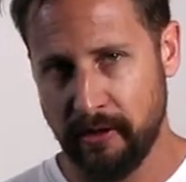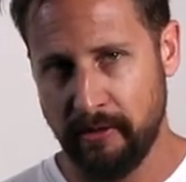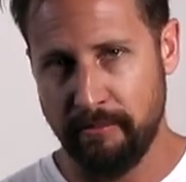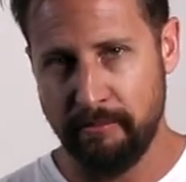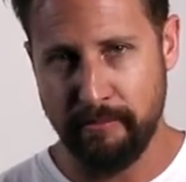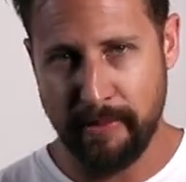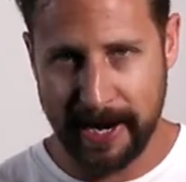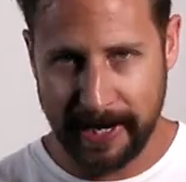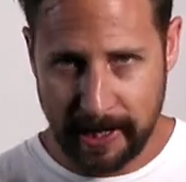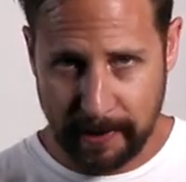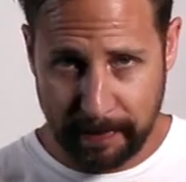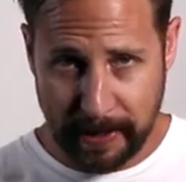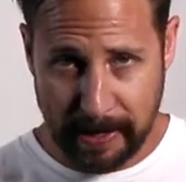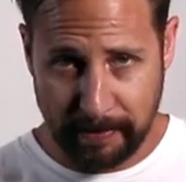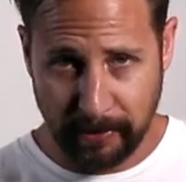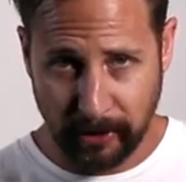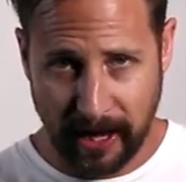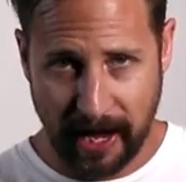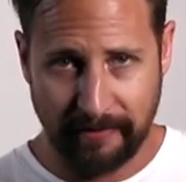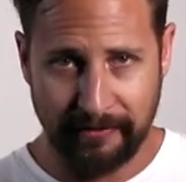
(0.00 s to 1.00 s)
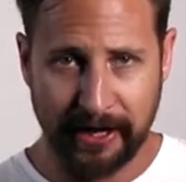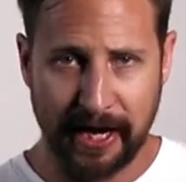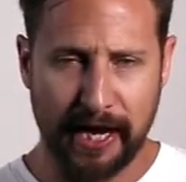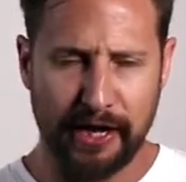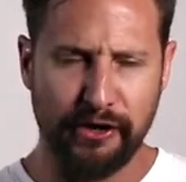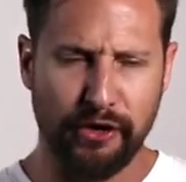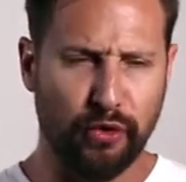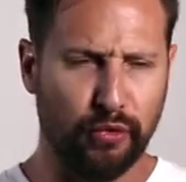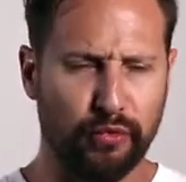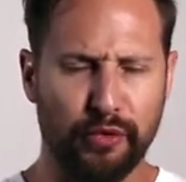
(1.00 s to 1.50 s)
Many people
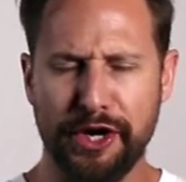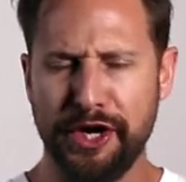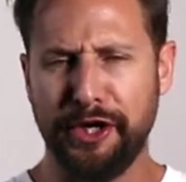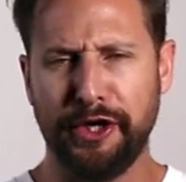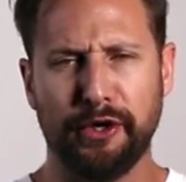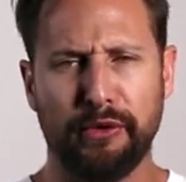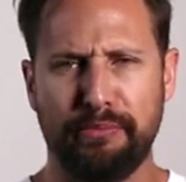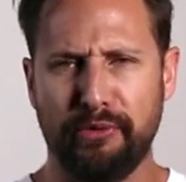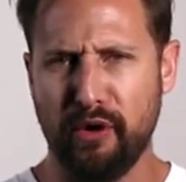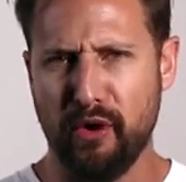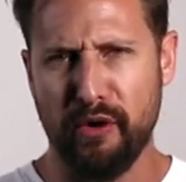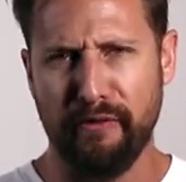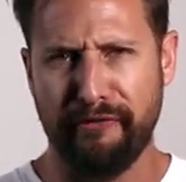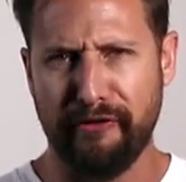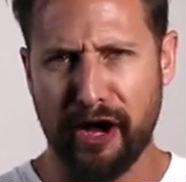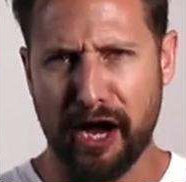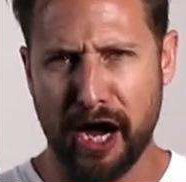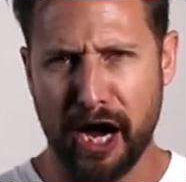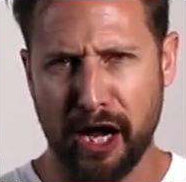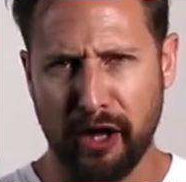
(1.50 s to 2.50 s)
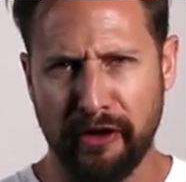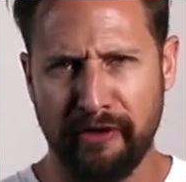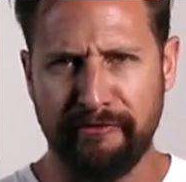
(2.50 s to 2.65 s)
advocate, reading her profile